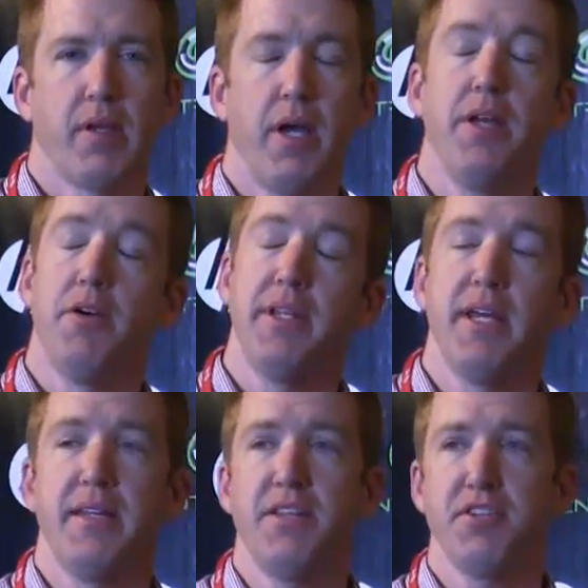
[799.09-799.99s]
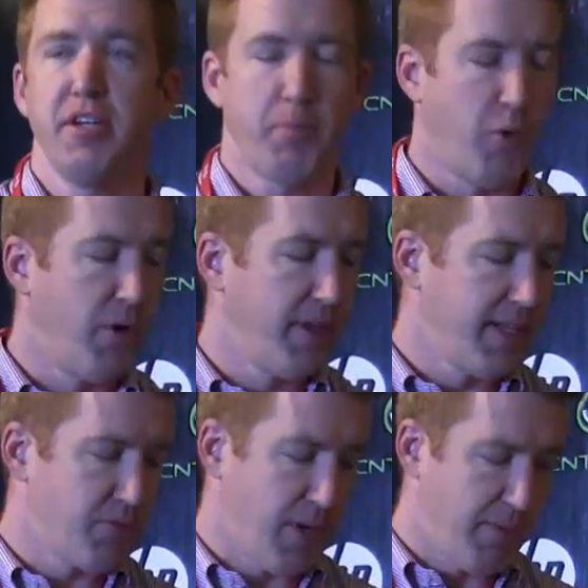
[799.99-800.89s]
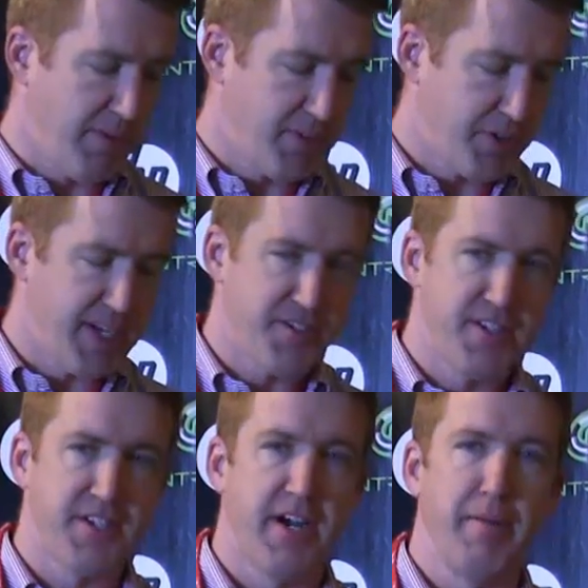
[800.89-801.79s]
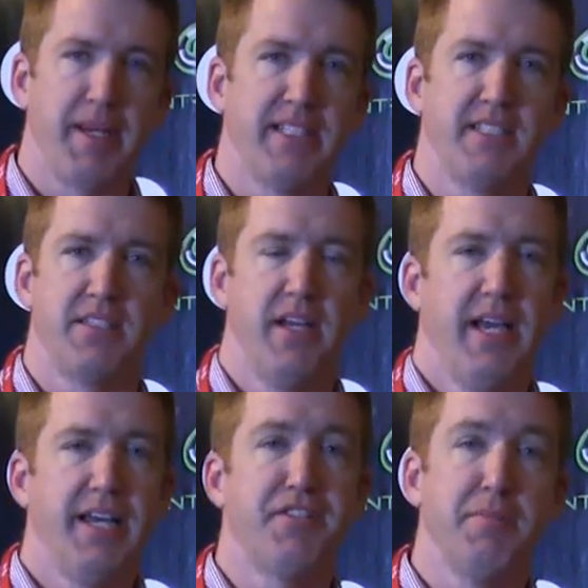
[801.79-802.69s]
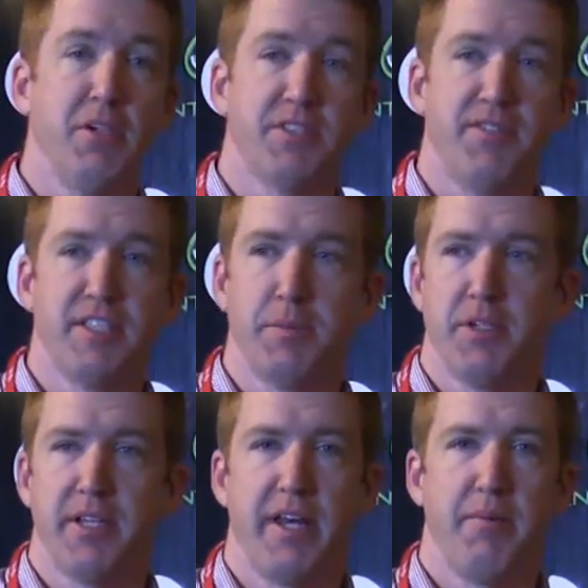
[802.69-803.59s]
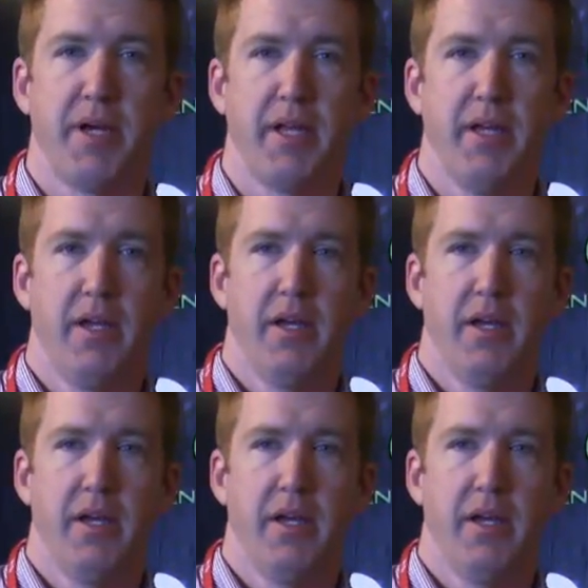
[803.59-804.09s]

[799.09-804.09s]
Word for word: Yeah, no, and, and that's a good point, and that's why we've addressed this area because it's it's the most visible to anybody.